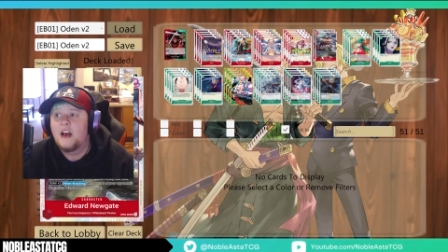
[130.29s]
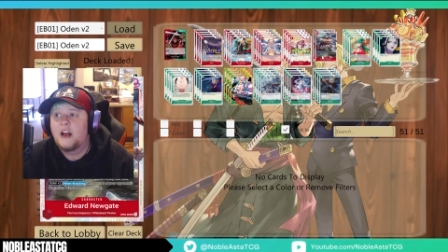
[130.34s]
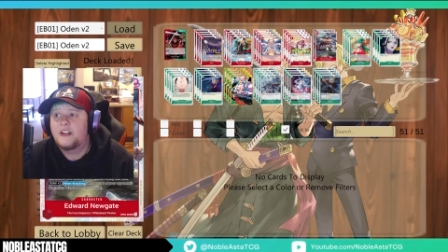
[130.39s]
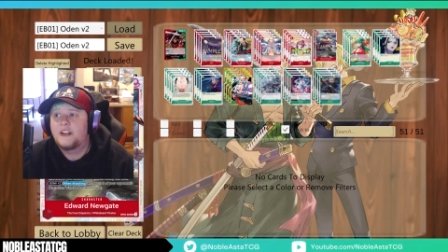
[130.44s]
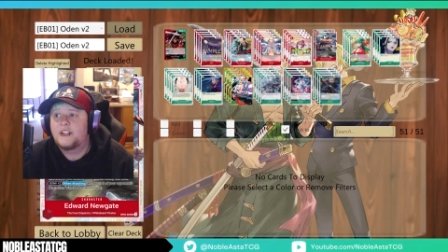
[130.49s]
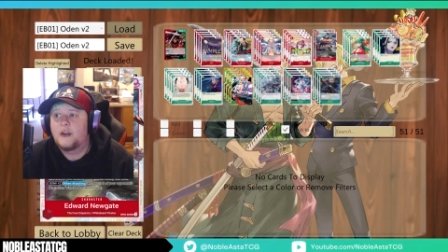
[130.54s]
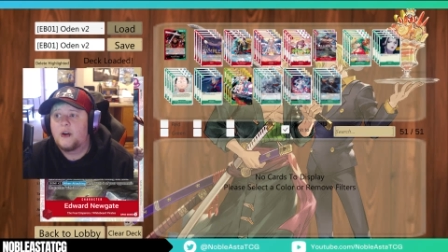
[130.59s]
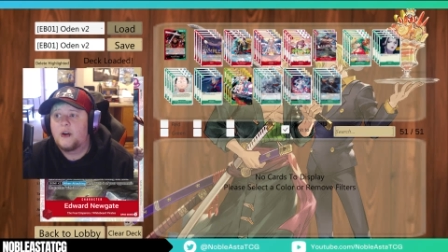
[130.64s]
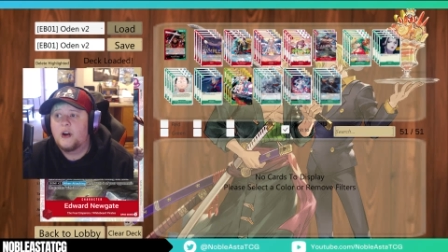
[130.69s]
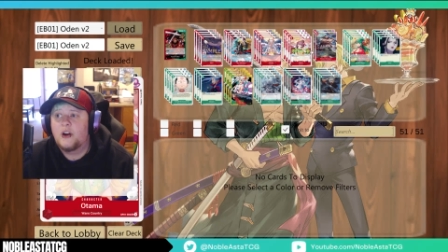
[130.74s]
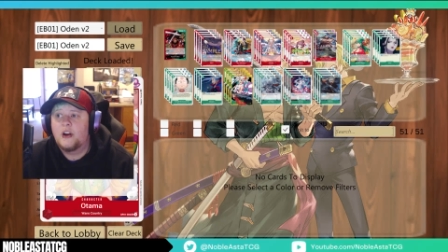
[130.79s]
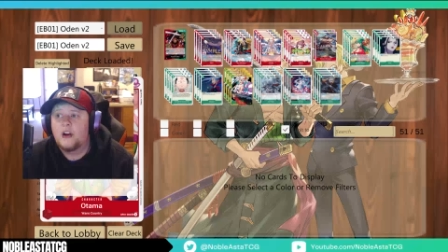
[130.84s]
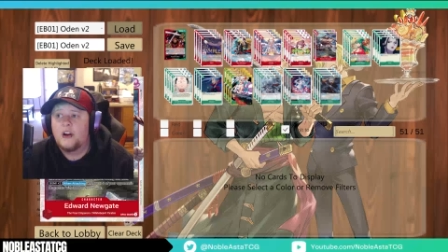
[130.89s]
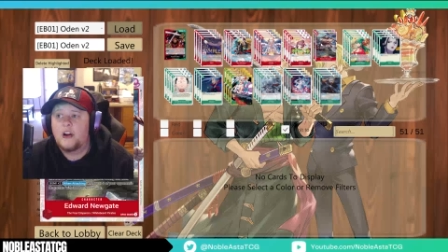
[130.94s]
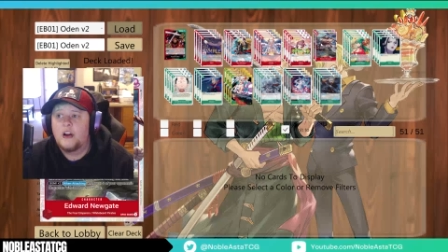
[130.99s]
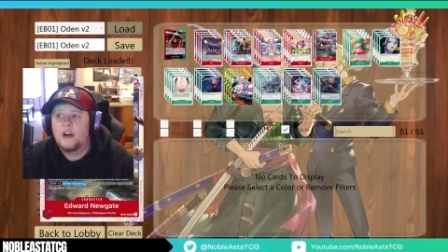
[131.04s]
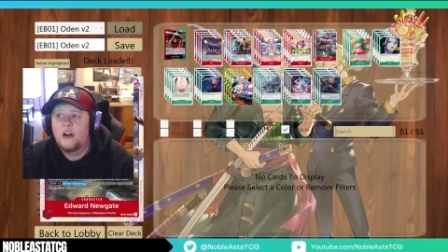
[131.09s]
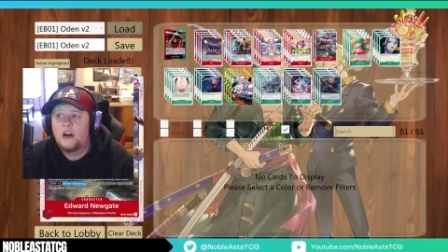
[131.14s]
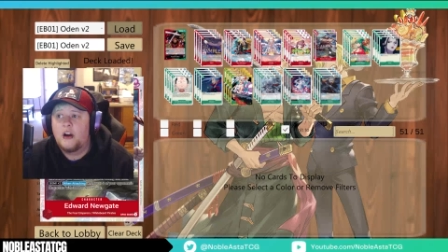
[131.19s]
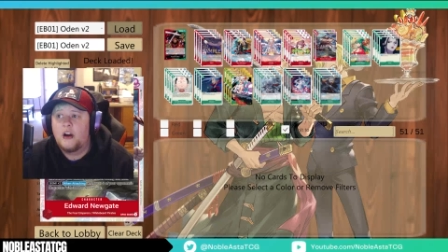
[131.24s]
So
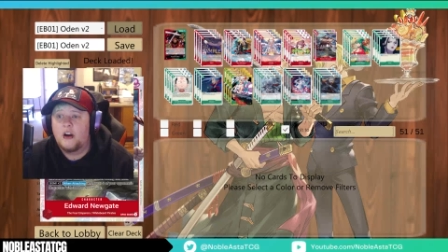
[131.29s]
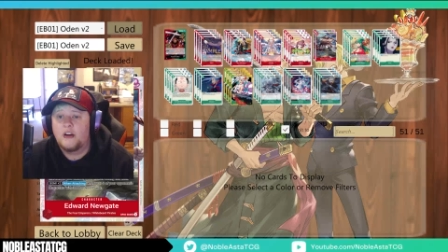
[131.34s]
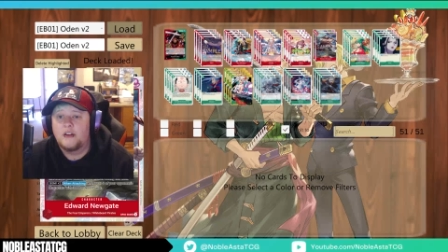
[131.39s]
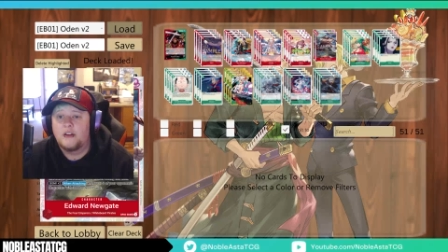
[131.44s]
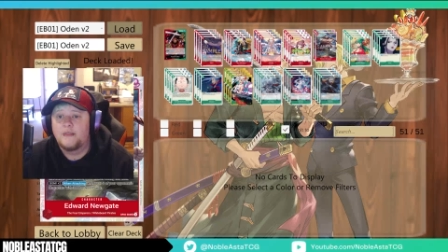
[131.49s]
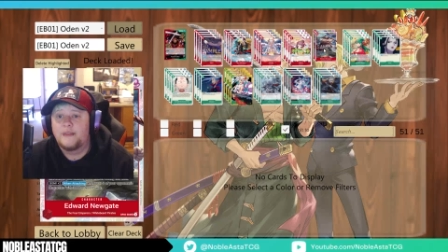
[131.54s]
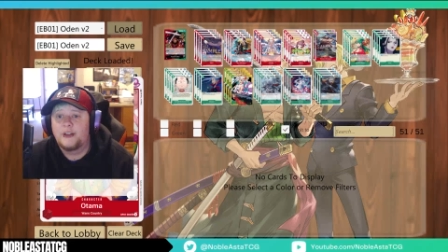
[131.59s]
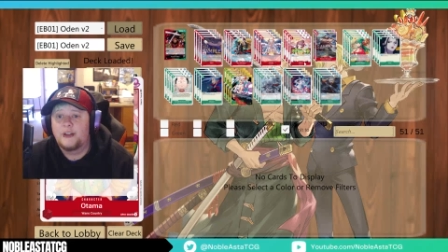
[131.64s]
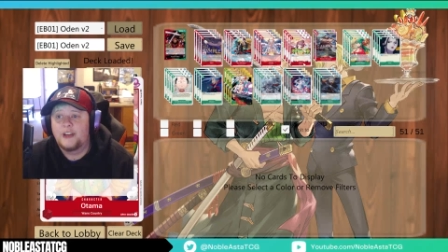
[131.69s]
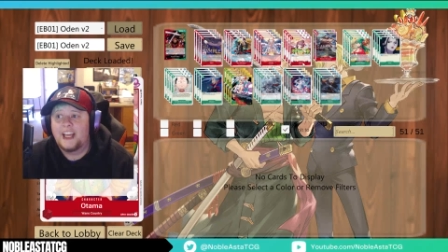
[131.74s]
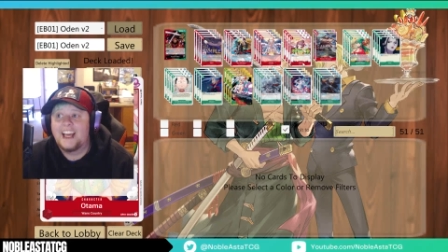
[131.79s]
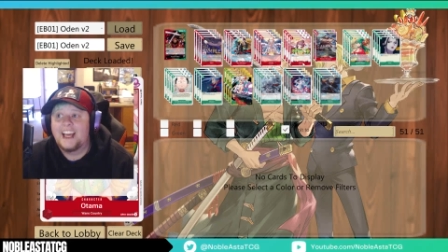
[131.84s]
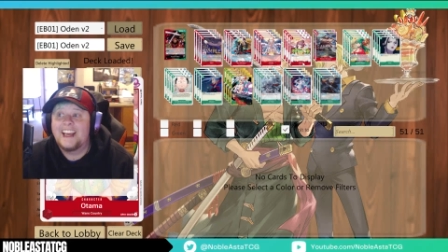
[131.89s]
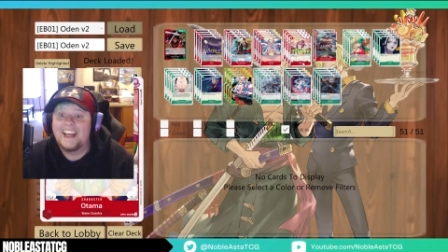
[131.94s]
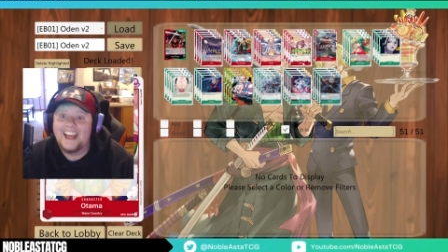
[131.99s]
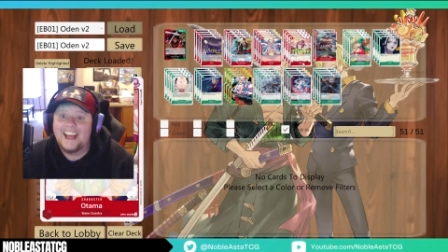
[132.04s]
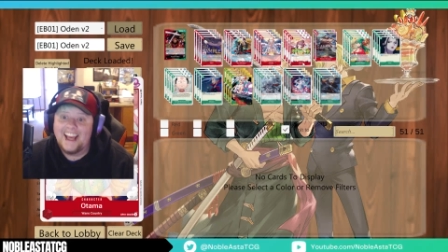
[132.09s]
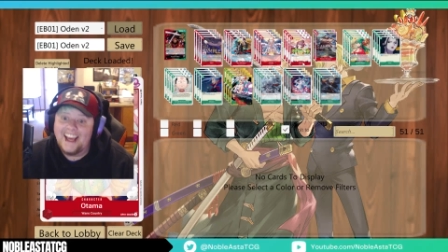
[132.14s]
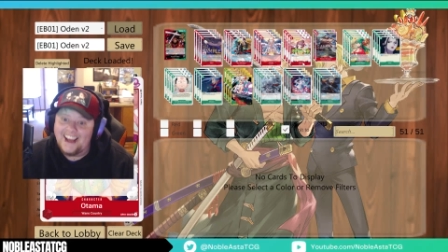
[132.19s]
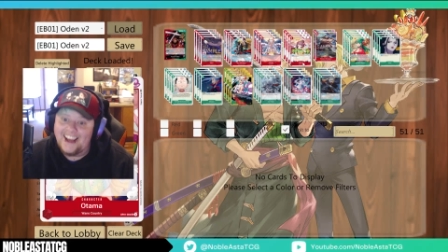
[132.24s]
her, or Newgate
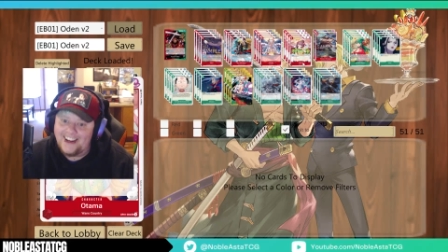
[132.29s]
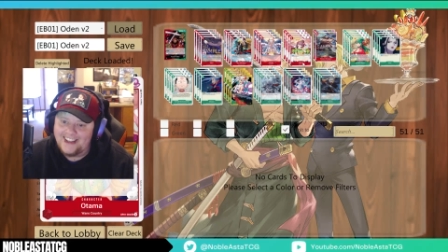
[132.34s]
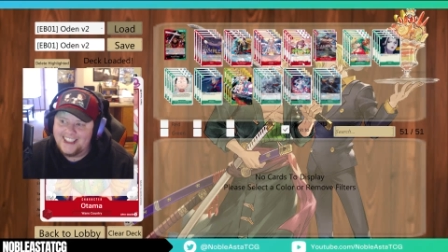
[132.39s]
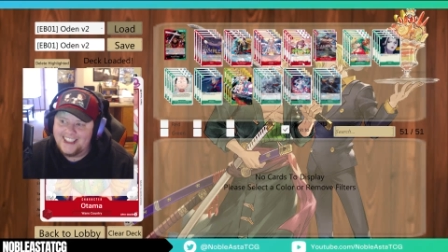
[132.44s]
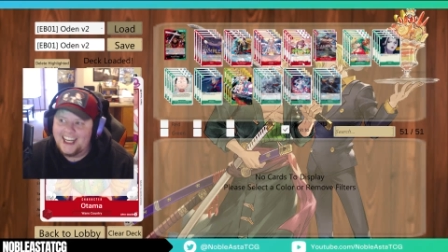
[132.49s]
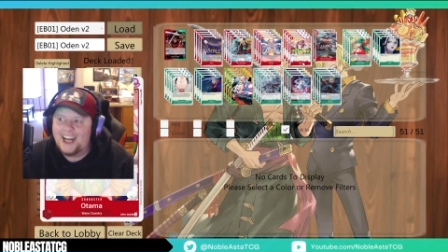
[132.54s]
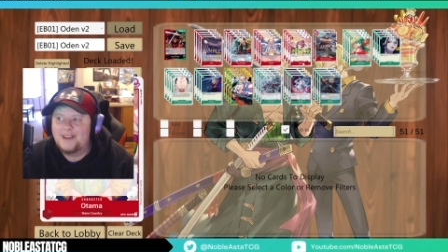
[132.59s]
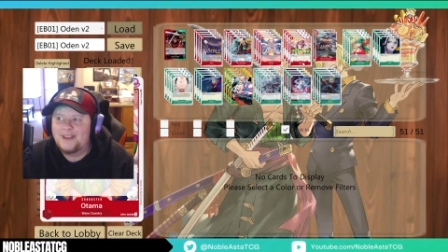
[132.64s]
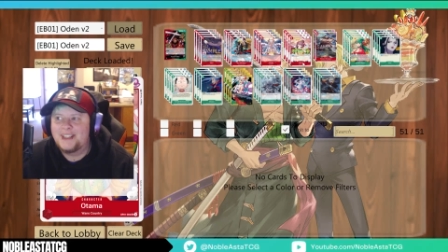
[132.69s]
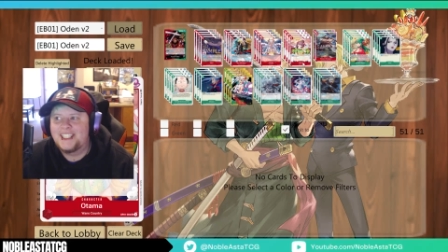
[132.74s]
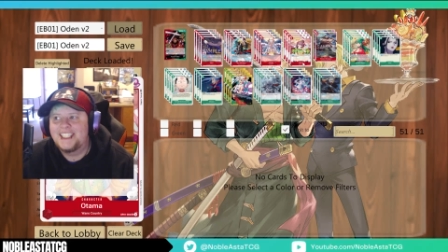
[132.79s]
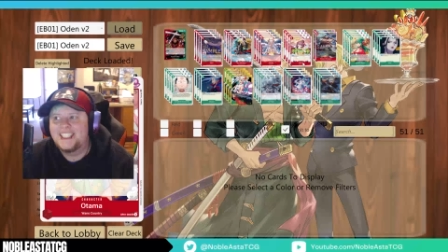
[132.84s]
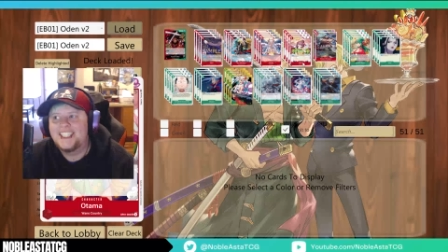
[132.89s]
and Otama,